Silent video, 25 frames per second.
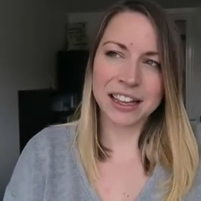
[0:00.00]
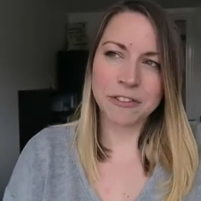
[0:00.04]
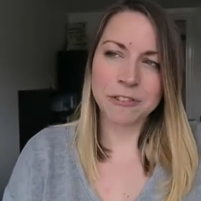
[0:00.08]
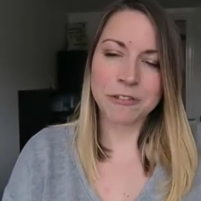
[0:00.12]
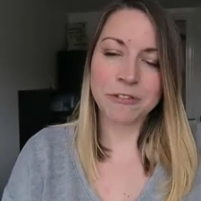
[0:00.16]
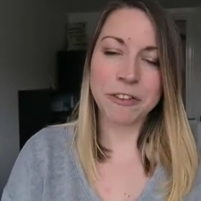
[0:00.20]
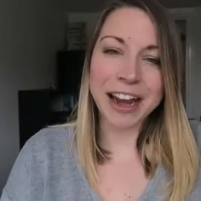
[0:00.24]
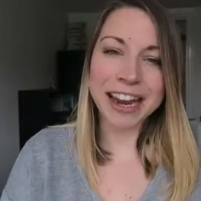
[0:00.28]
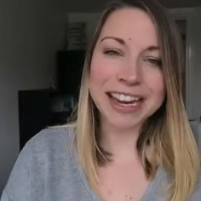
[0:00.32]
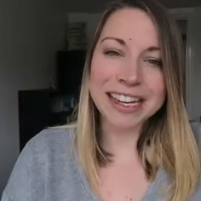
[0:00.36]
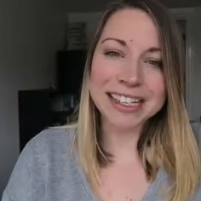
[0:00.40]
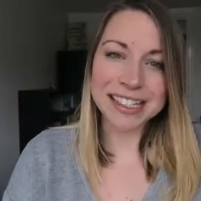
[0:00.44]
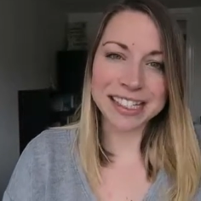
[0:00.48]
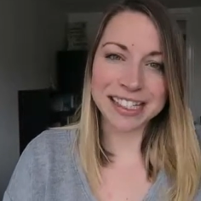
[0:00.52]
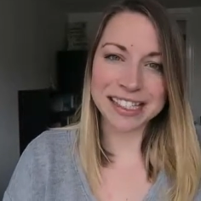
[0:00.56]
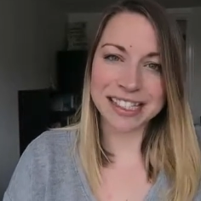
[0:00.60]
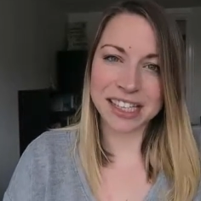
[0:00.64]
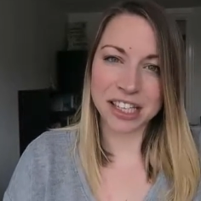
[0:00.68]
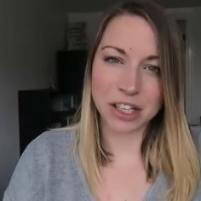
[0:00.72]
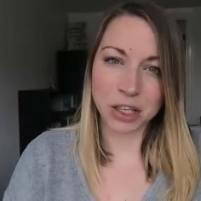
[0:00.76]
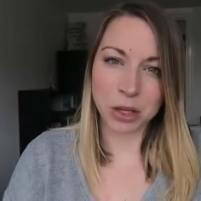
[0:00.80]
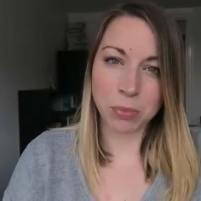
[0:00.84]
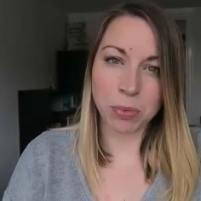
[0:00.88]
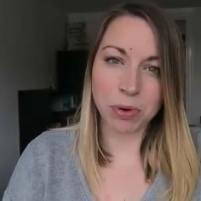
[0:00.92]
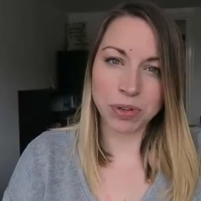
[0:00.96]
phrases
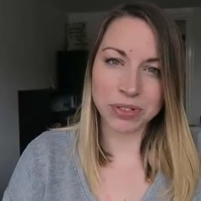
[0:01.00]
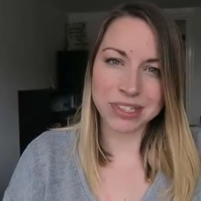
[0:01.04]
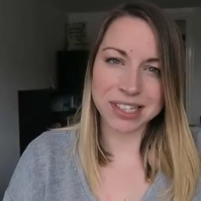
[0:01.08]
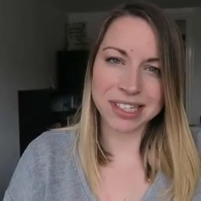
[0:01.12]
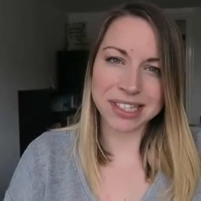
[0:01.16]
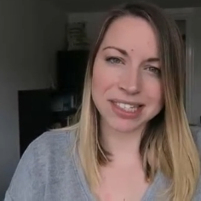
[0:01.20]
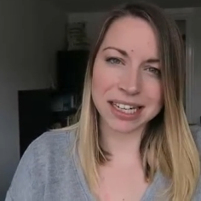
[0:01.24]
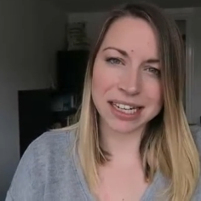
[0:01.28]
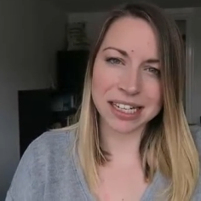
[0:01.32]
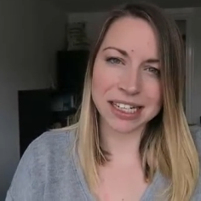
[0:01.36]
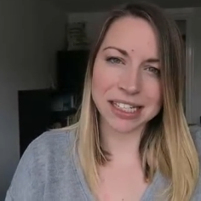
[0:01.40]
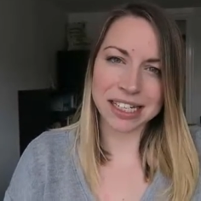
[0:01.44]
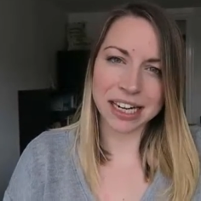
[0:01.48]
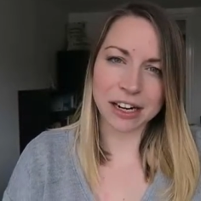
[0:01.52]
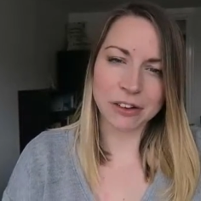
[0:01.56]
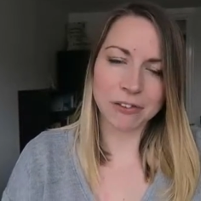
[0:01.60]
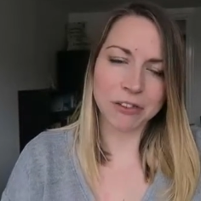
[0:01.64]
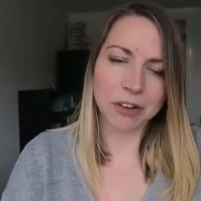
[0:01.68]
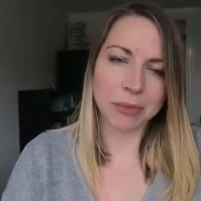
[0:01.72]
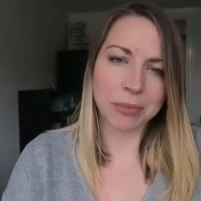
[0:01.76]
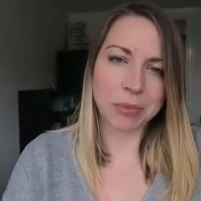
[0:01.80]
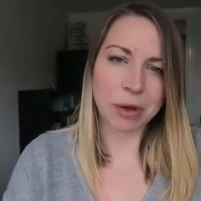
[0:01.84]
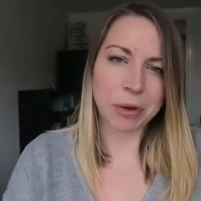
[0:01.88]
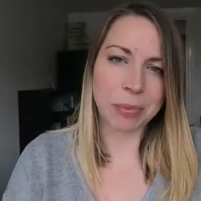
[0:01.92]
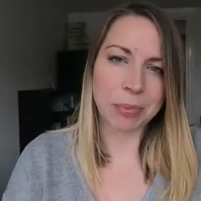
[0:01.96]
that you want to stand out
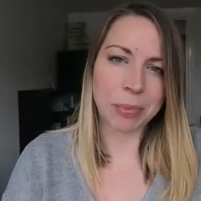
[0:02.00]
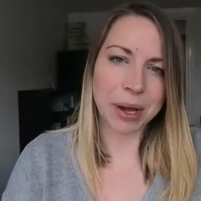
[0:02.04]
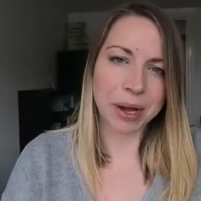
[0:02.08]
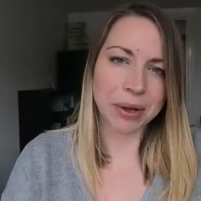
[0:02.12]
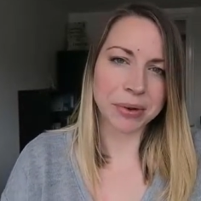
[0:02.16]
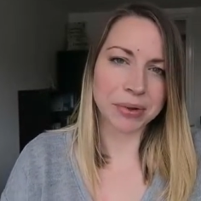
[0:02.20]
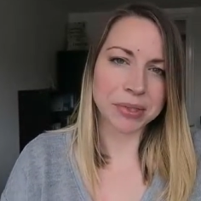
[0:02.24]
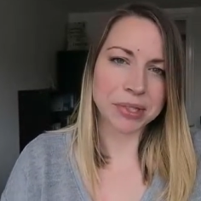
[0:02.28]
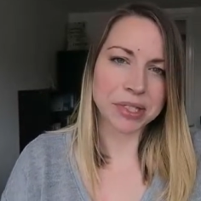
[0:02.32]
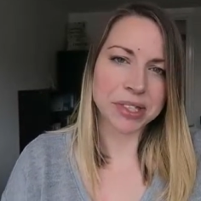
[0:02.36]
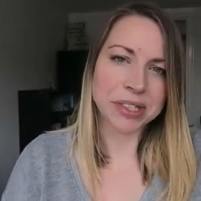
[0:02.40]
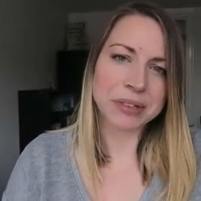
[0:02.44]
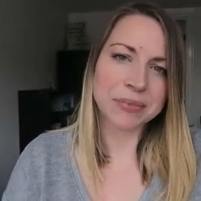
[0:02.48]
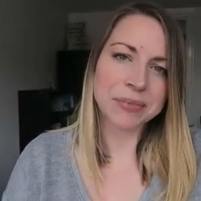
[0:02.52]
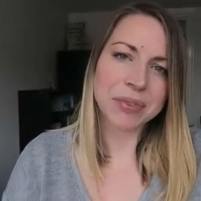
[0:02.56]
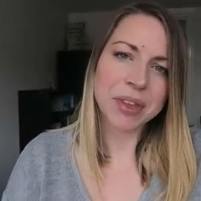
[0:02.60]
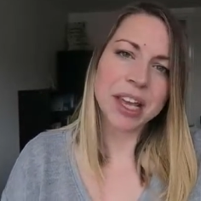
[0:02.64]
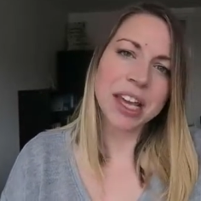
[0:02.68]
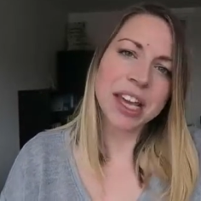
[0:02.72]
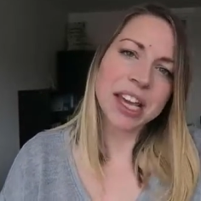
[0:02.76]
from your post.